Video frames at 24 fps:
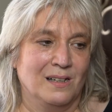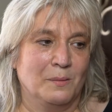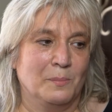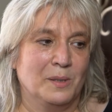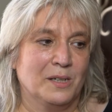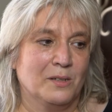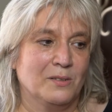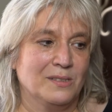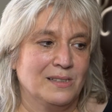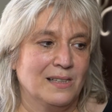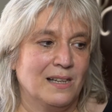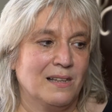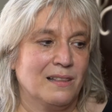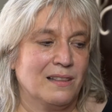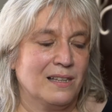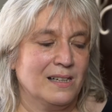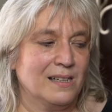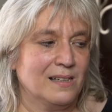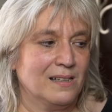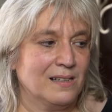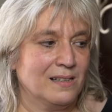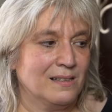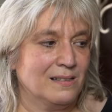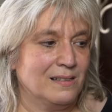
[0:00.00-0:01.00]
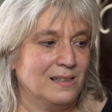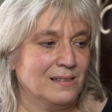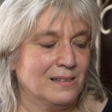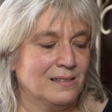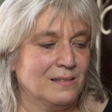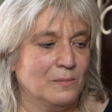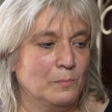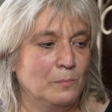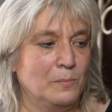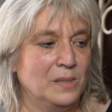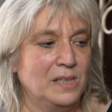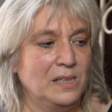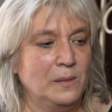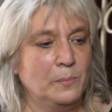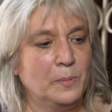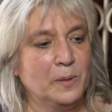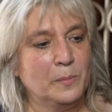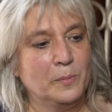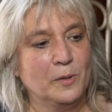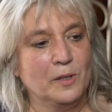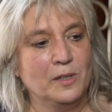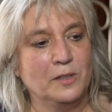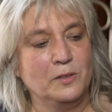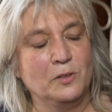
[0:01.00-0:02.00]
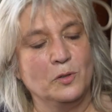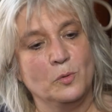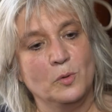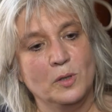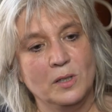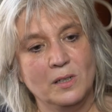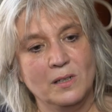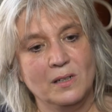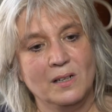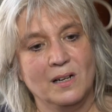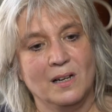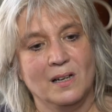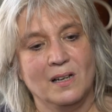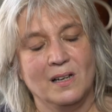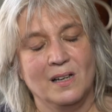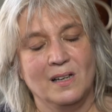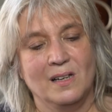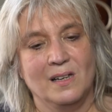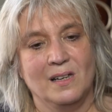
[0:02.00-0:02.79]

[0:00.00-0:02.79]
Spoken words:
Because I think that many people in the world